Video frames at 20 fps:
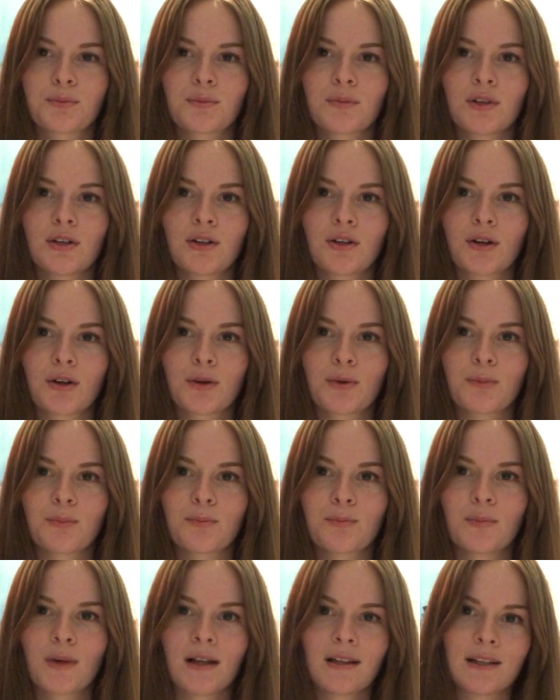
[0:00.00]
you know,
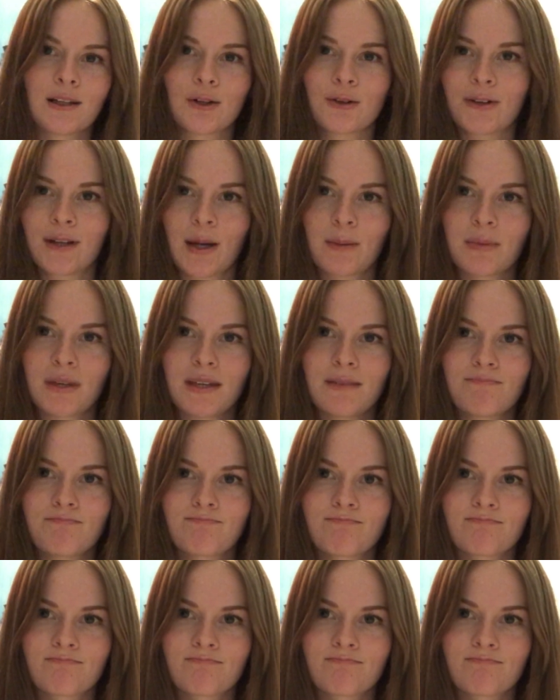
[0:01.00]
a Little Debbie